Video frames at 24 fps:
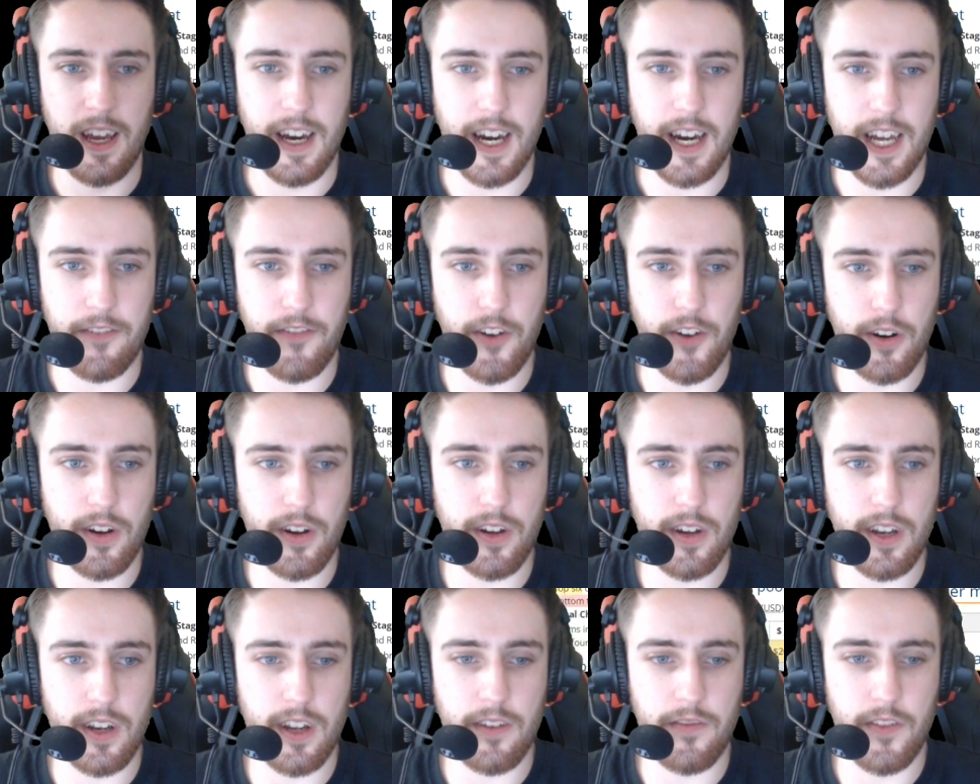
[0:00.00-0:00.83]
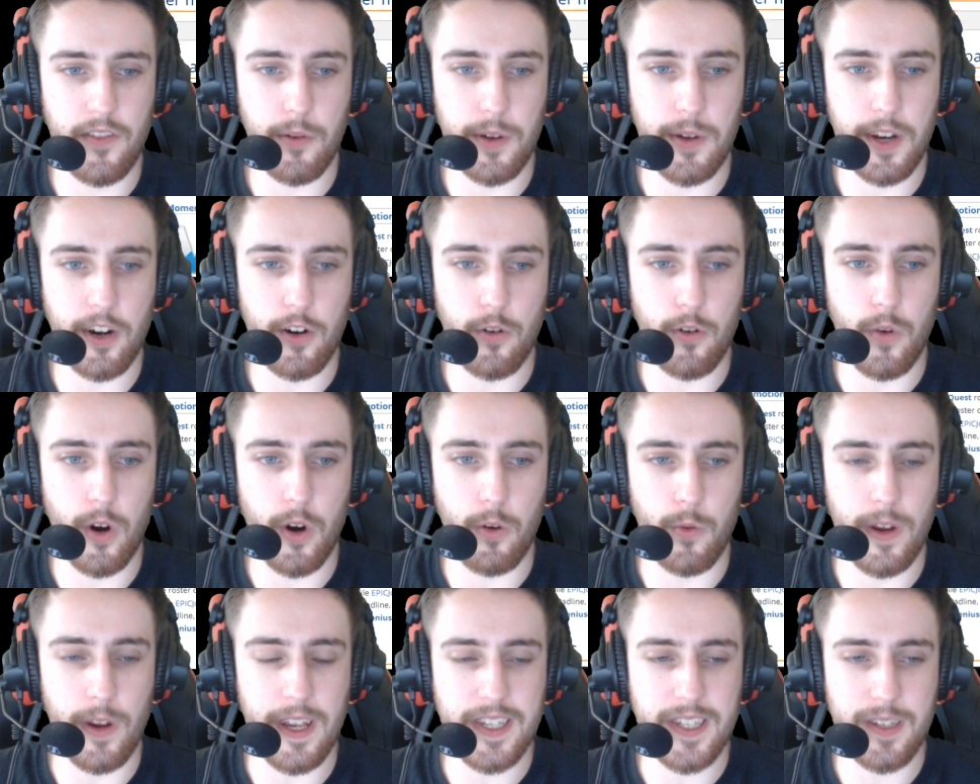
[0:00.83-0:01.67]
And if you want to know
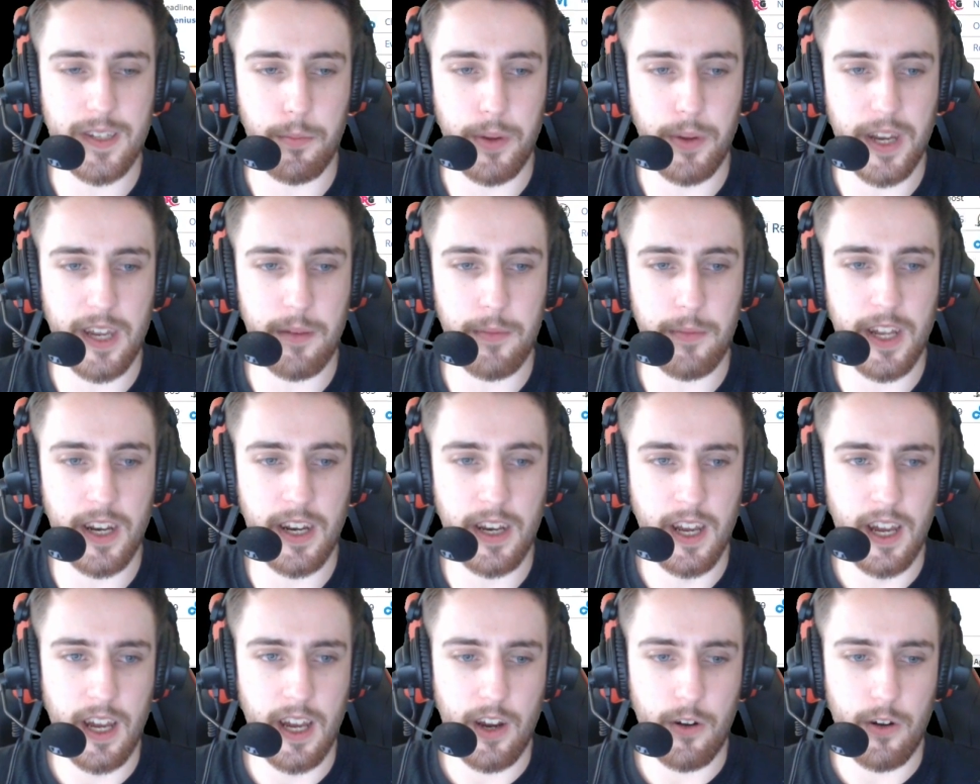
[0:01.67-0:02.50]
what weeks to pick him in,